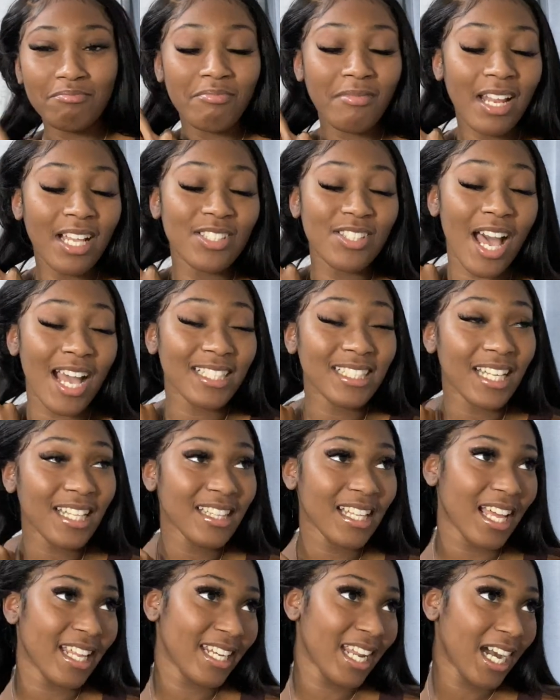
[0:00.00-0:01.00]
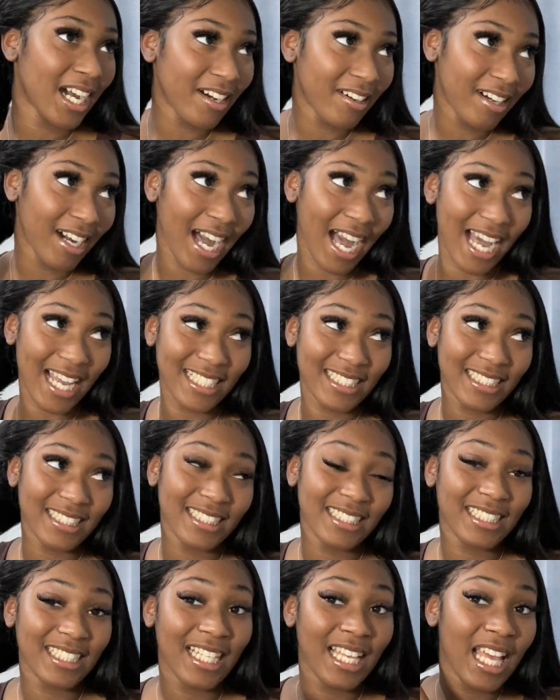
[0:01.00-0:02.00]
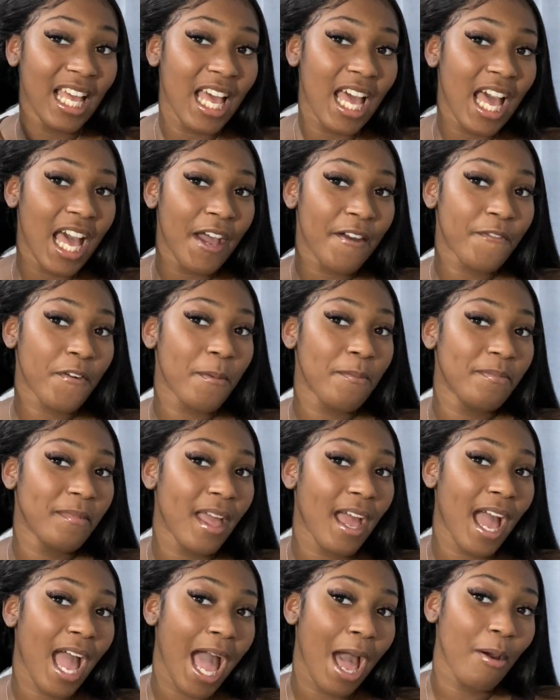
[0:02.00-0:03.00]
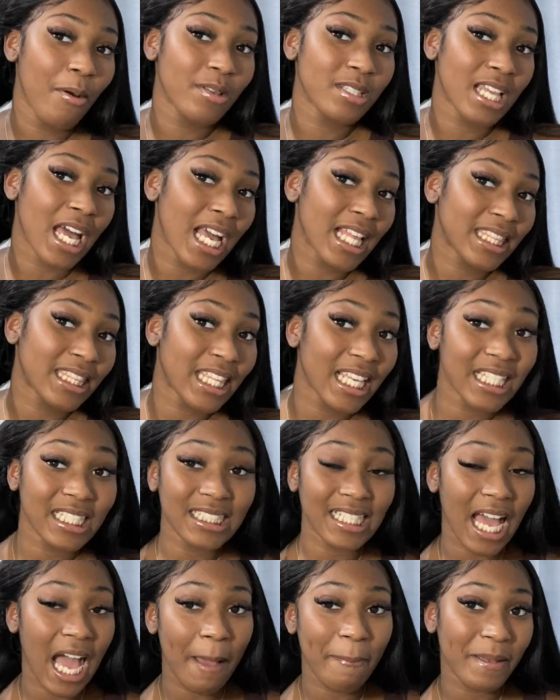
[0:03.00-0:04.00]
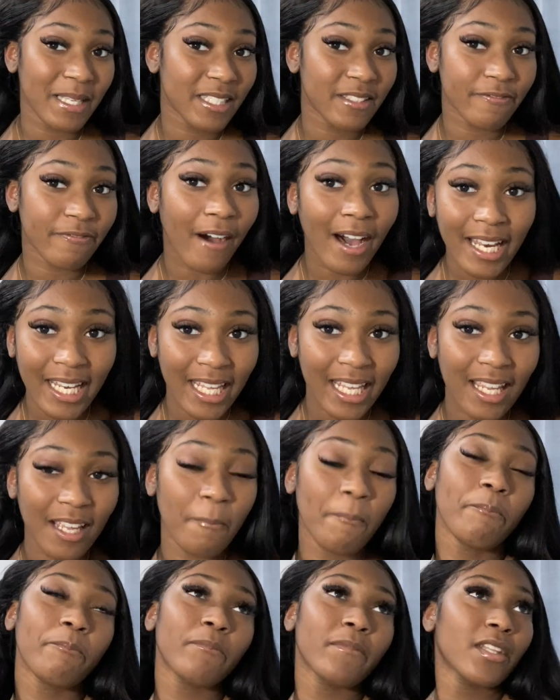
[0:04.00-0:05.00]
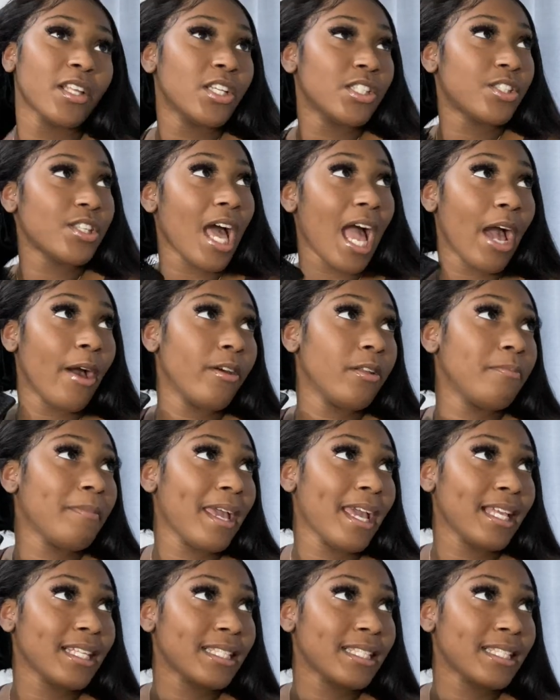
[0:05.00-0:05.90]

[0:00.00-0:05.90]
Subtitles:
so I've done that now, and from there I was like, this app is funny. So I would make